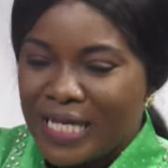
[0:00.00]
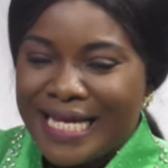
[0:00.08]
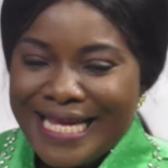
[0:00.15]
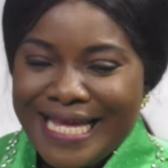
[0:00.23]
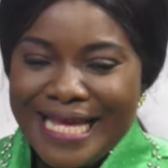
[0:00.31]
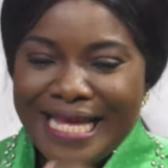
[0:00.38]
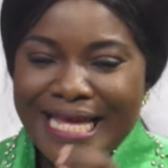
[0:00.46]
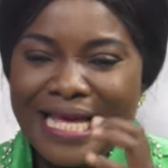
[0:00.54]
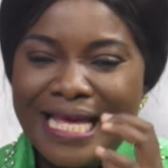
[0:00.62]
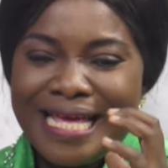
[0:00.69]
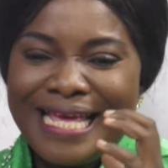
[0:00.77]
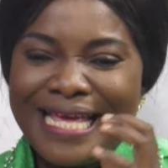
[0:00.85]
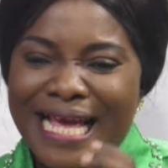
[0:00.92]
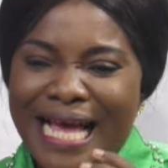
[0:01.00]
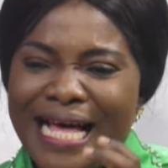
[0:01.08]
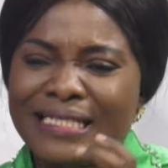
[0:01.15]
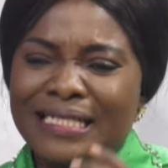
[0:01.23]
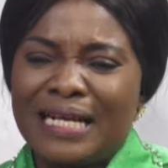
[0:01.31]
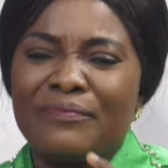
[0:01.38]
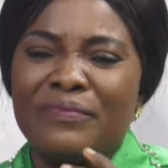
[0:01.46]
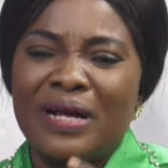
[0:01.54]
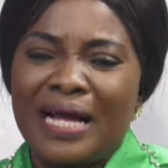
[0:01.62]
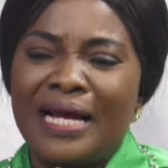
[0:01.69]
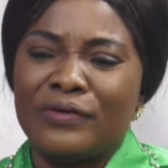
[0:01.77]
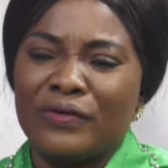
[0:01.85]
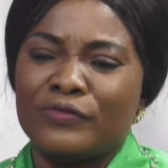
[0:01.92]
So he has some
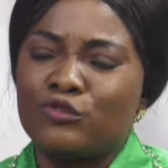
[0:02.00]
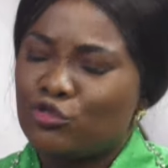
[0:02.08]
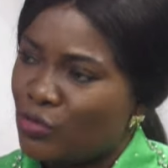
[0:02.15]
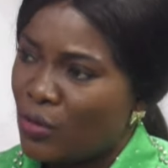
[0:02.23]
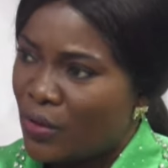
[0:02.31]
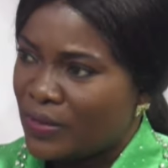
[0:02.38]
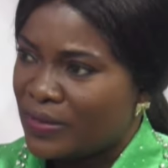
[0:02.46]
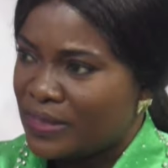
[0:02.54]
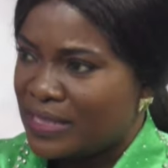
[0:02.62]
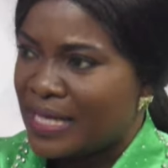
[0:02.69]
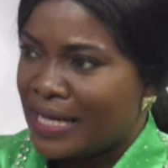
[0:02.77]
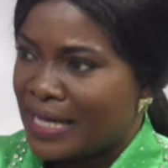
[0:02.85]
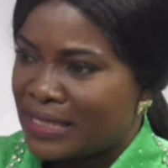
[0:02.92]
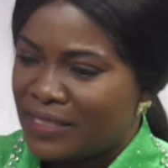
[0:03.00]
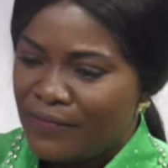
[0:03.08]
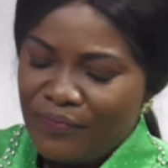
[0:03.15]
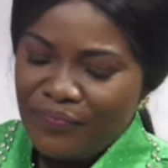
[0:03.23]
kind of songs mm-hmm. that